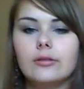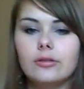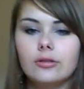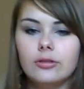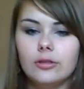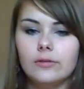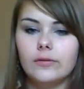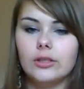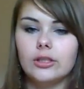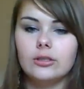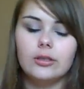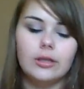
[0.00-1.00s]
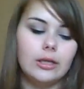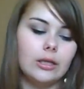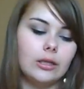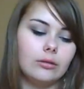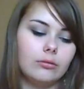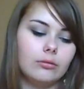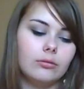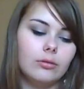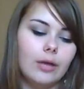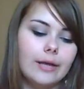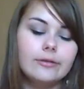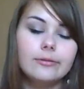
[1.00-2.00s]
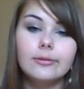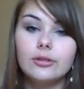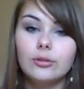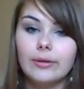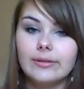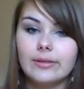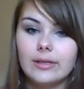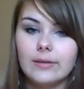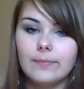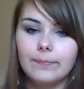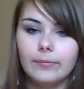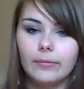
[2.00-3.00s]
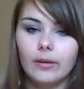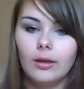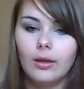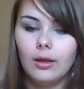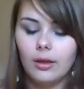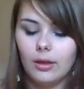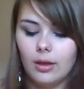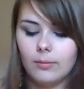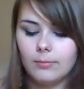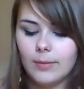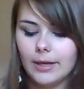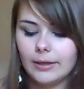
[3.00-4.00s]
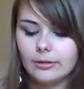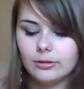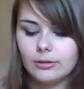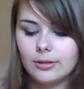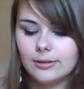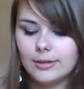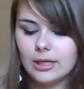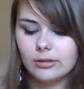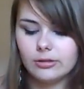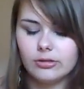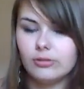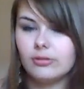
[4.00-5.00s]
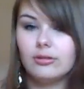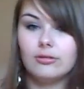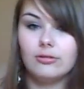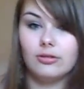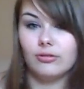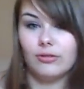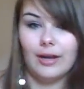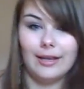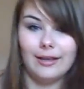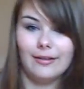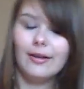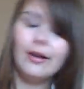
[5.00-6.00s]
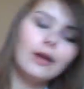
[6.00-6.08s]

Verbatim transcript: Studio Finish in NW20. MAC concealers are just great.